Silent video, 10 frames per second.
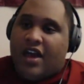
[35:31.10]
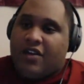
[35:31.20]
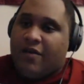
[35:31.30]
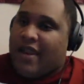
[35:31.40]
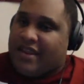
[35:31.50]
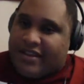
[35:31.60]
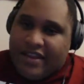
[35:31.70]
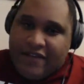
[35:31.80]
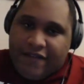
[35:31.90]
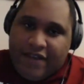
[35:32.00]
great
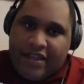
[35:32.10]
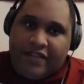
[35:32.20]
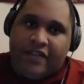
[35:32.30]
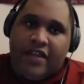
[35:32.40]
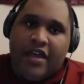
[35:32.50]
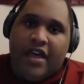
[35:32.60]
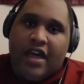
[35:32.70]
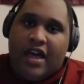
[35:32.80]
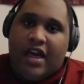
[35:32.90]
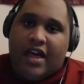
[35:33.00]
defense.
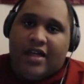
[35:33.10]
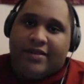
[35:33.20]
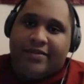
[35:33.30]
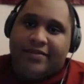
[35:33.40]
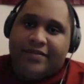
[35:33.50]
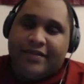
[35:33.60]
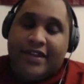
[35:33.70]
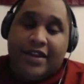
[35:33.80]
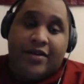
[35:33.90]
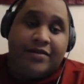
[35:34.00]

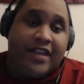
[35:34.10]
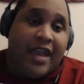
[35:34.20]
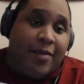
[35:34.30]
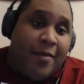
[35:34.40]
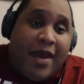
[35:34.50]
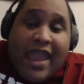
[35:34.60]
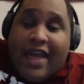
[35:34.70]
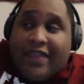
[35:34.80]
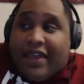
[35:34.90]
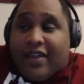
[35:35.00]
Tampa Bay. I
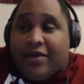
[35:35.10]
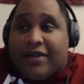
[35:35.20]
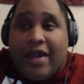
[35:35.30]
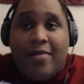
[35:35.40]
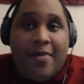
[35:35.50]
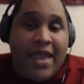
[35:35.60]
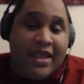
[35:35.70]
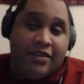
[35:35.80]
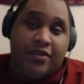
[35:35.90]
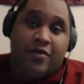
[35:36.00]
think he could go to Tampa Bay
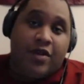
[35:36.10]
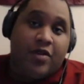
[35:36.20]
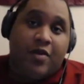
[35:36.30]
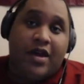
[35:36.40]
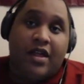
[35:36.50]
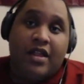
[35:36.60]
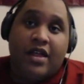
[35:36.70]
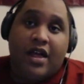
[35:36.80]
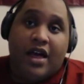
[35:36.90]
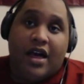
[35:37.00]
and do really well.
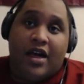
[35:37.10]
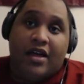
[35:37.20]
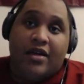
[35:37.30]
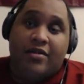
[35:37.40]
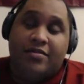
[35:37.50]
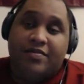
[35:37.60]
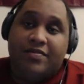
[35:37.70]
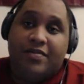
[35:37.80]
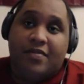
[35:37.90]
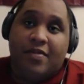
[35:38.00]

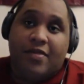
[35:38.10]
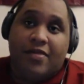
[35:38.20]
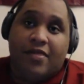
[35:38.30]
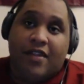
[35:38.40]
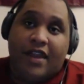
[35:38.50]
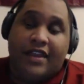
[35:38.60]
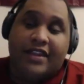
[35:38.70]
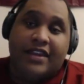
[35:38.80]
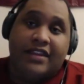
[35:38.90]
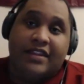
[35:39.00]
At the
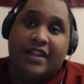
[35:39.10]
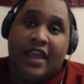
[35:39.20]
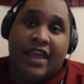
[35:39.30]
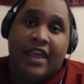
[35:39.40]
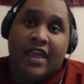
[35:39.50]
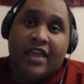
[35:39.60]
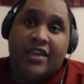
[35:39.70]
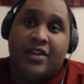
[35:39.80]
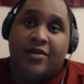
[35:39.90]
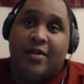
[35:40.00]
end of the day,
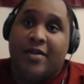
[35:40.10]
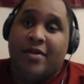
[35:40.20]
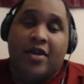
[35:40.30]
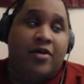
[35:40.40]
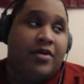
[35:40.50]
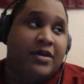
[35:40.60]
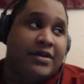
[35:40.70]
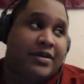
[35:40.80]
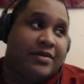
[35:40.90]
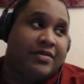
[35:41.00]
maybe go
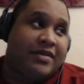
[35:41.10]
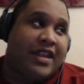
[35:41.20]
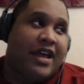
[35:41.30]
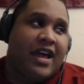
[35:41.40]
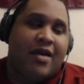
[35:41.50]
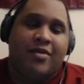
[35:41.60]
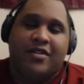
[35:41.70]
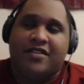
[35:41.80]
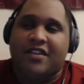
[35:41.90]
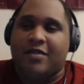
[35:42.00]
to. I wouldn't
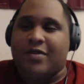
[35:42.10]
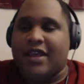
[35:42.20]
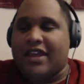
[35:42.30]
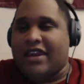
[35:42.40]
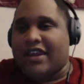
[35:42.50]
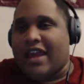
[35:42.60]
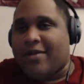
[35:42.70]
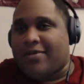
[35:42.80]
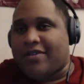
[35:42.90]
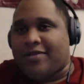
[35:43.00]
send him to
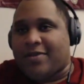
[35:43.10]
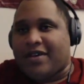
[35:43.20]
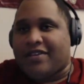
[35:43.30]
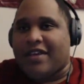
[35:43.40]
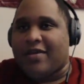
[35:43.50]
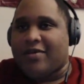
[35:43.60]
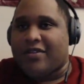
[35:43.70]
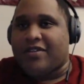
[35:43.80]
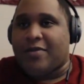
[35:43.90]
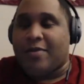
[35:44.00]
Indianapolis because that would
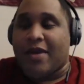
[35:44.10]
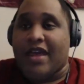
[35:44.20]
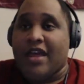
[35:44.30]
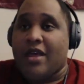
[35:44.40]
just be bad.